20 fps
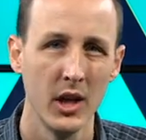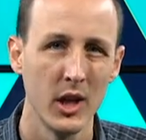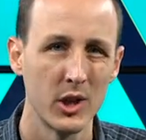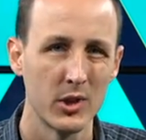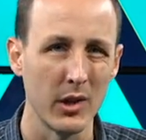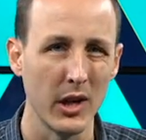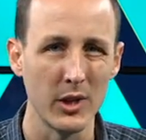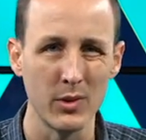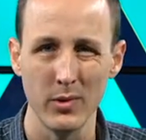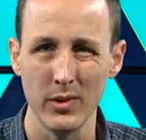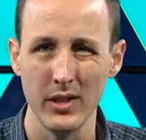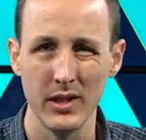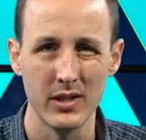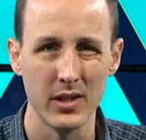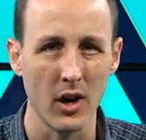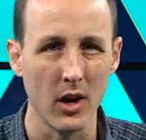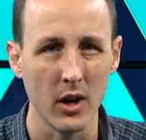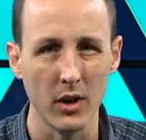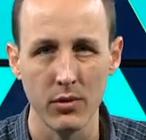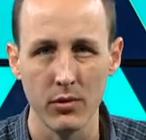So I just wanted to
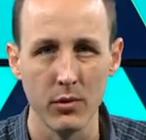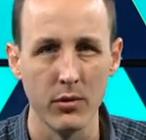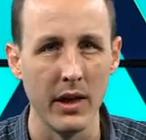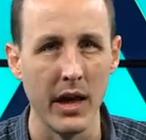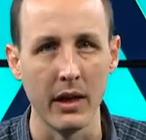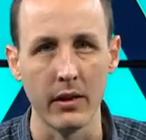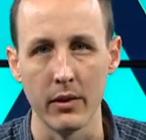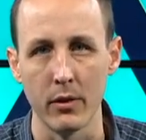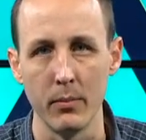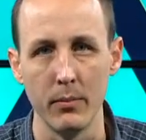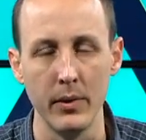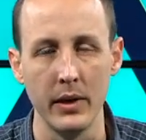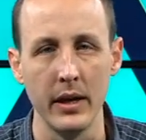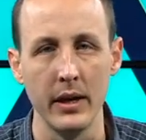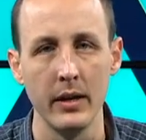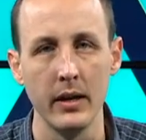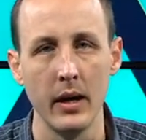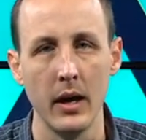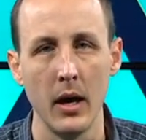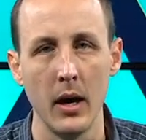talk through that a little
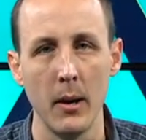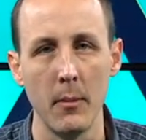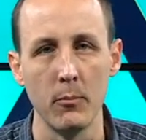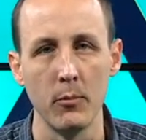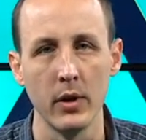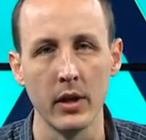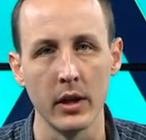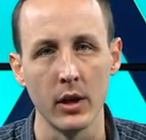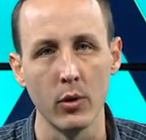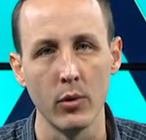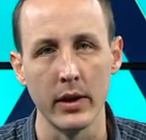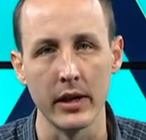bit, um, really.